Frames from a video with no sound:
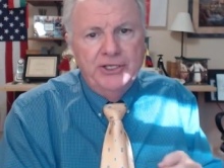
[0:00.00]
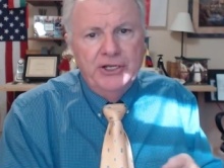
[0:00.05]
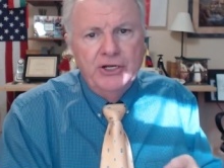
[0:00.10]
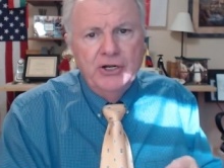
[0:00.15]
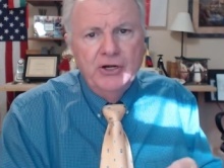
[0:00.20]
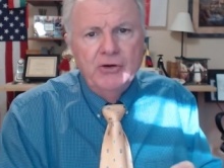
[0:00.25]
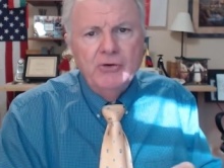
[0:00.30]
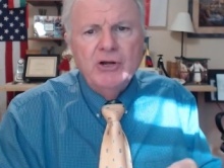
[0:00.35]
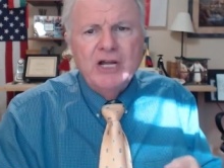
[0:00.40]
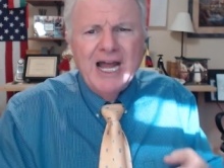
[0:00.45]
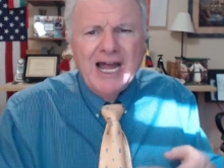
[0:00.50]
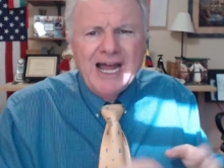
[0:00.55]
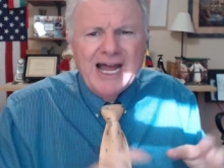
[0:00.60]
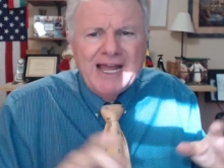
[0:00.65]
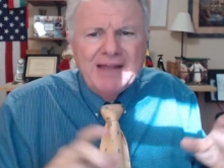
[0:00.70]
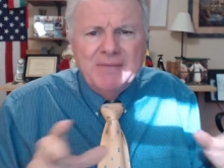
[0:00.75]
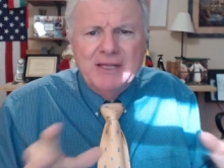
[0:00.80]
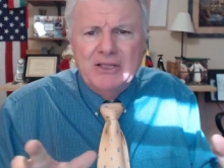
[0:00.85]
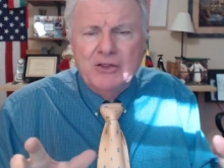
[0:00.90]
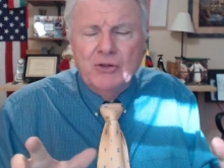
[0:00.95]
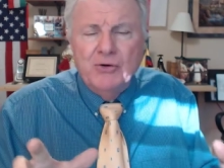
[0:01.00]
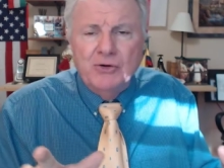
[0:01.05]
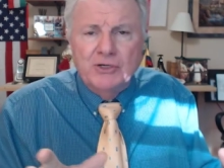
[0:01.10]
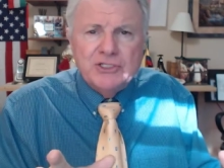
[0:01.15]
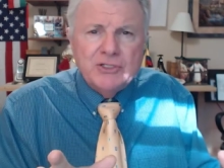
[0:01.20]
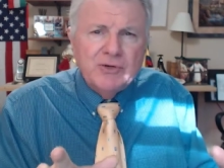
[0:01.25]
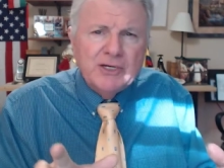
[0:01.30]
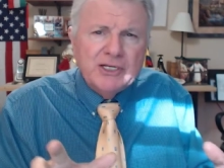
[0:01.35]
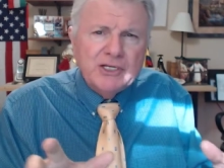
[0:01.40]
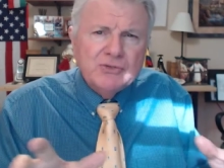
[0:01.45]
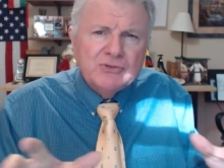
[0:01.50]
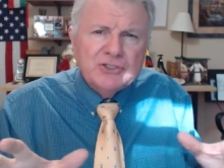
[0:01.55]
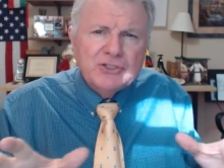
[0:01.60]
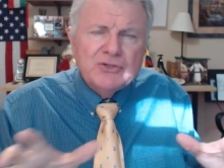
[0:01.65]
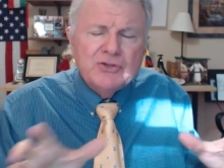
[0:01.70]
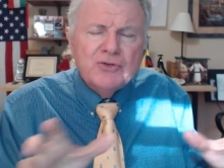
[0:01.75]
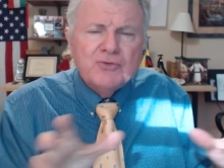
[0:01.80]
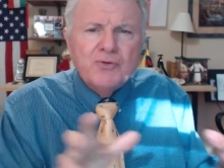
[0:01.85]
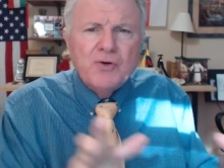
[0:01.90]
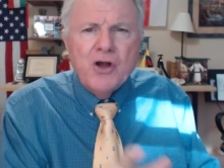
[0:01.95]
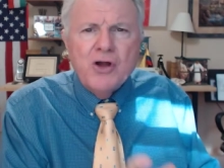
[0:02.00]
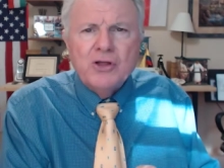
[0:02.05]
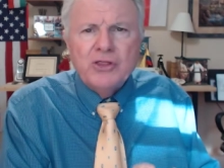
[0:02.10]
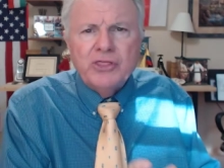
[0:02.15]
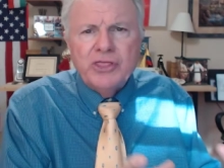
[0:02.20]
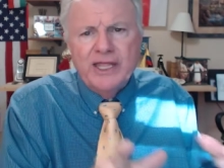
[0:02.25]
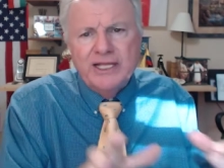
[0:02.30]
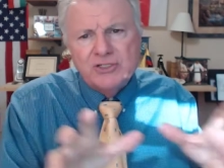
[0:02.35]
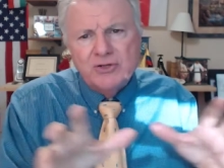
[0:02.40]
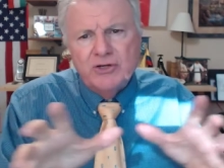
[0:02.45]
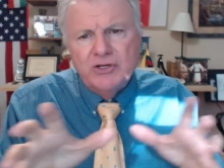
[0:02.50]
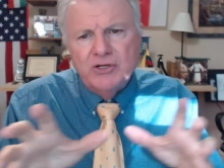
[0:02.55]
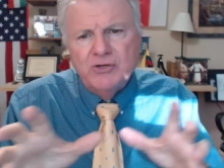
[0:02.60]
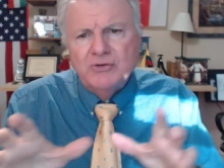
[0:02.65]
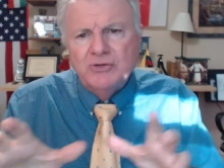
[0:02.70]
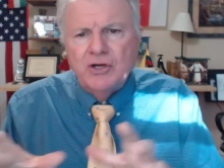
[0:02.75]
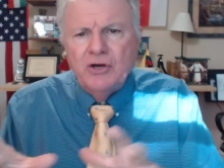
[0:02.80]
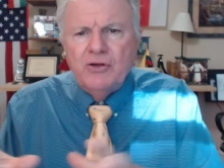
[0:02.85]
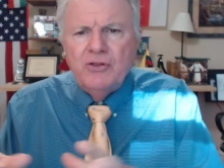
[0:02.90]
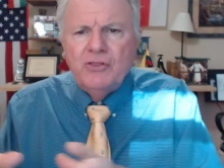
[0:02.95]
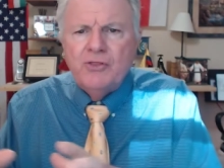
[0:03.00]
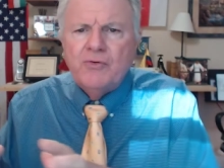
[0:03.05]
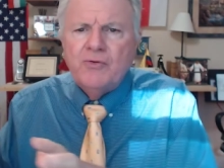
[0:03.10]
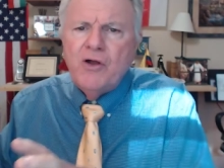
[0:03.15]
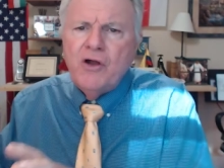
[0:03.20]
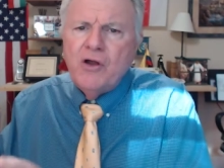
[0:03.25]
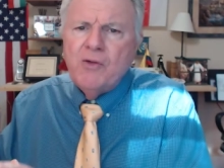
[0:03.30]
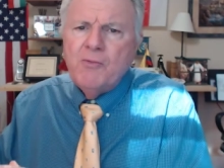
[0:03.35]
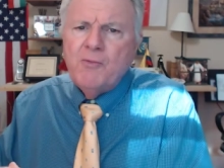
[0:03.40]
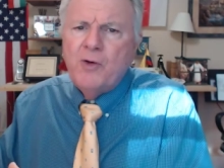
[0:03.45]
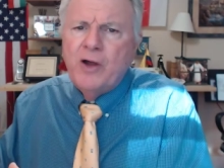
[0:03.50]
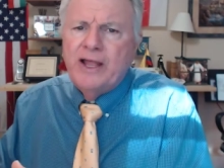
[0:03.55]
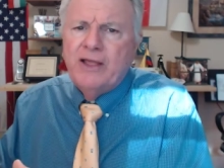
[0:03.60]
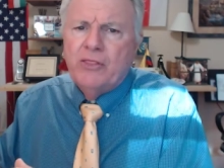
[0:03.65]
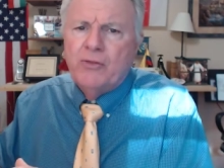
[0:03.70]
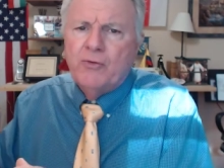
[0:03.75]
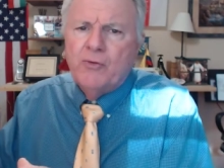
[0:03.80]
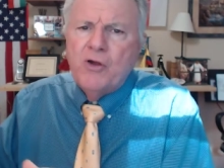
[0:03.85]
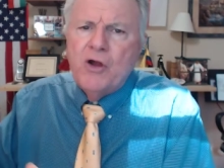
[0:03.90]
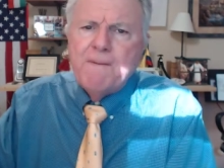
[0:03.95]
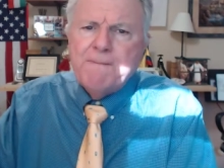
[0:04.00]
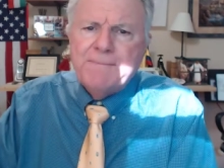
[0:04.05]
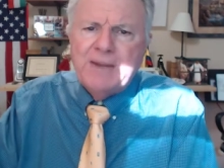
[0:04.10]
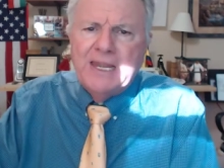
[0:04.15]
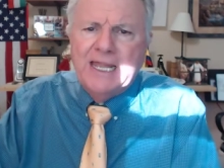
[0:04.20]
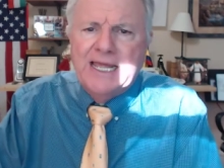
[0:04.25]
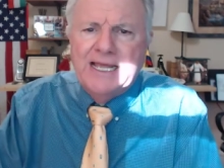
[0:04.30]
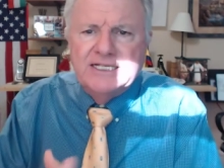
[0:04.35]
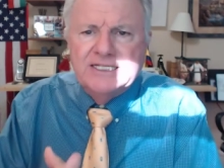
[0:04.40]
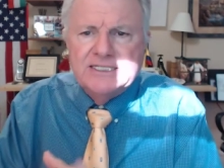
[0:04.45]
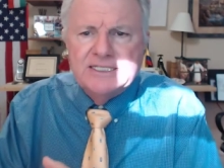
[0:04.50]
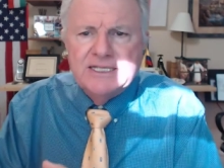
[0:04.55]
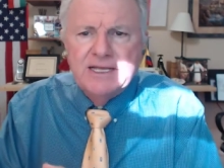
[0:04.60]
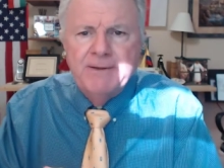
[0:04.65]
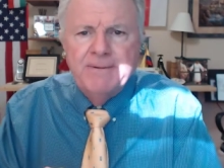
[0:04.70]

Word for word: You know, guide me, Lord, so I don't do the wrong thing, so I don't go the wrong way, the wrong place.